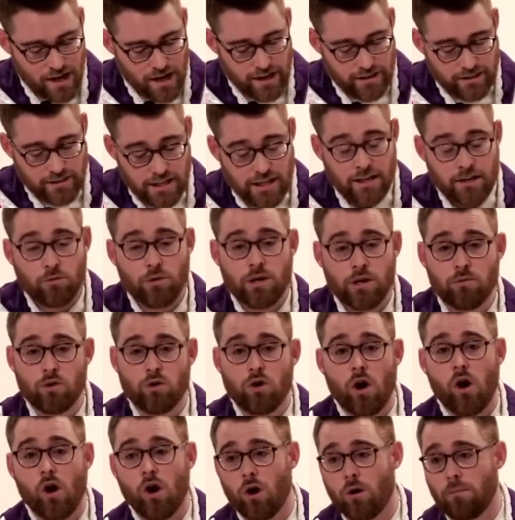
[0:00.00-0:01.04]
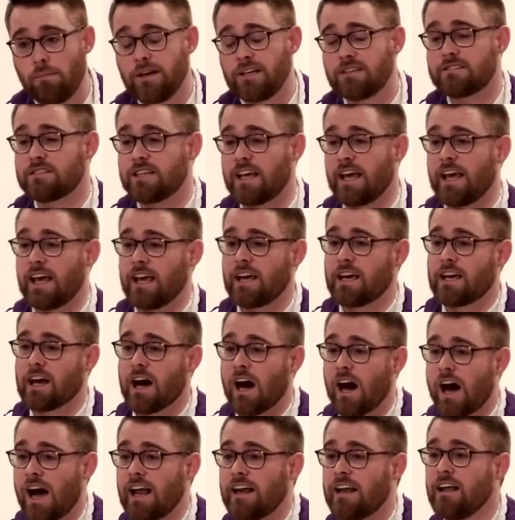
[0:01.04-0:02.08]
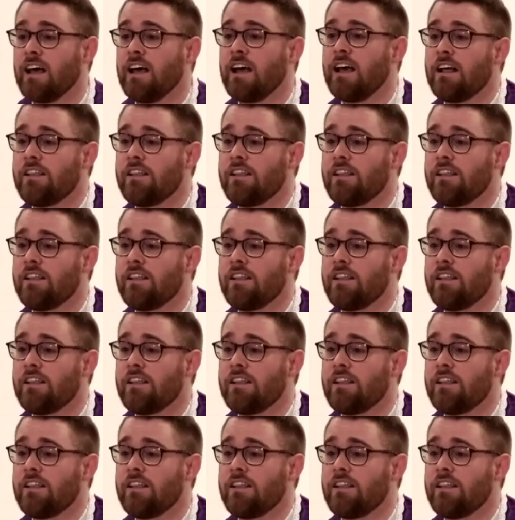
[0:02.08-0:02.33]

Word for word: I think we will all be saying, God,